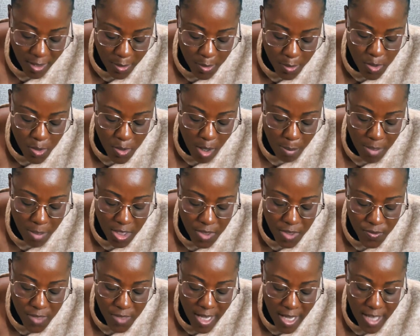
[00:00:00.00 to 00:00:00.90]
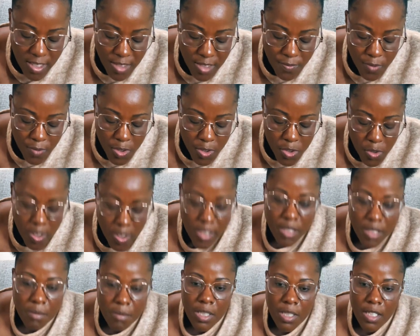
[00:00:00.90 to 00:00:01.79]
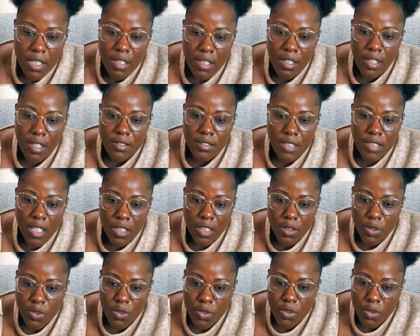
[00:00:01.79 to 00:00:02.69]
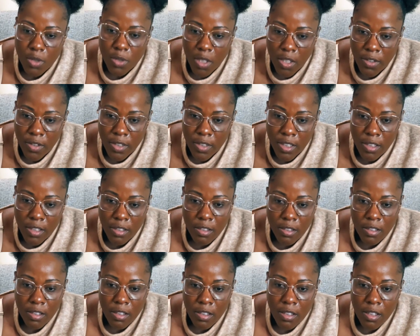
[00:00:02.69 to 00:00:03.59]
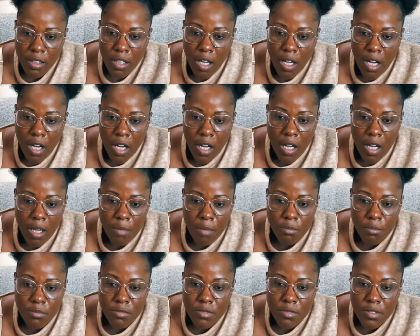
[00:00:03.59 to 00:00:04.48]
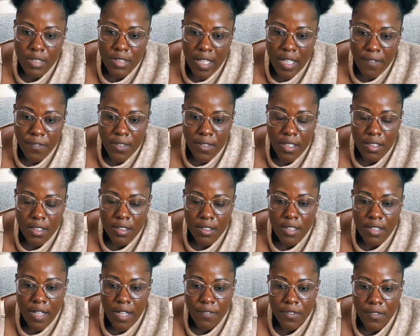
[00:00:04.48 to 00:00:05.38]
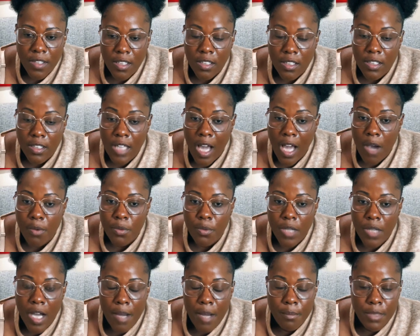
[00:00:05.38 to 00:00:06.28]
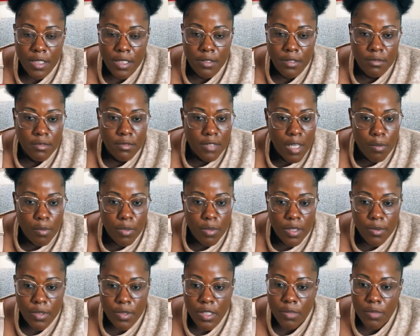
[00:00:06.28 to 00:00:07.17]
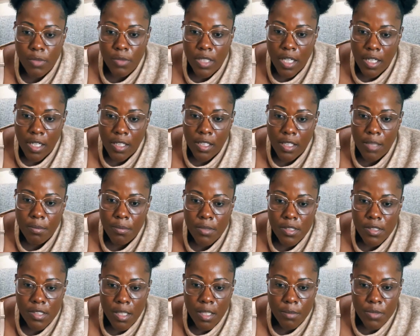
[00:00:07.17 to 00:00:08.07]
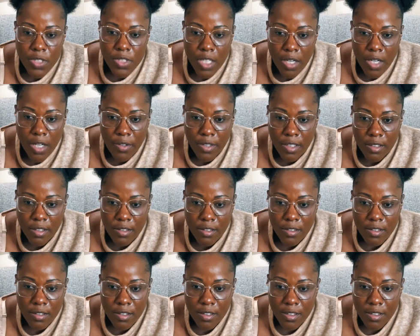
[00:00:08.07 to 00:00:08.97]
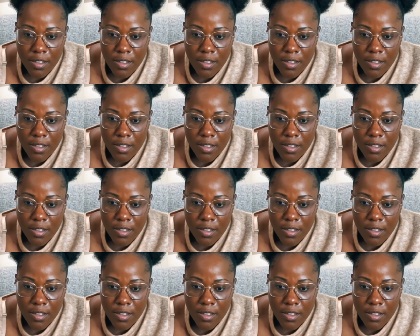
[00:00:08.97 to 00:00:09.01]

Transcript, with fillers: Thank you so much, Ashley, for joining me in telling your story. Um, definitely, definitely. I, I mean, we we're gonna keep um sharing.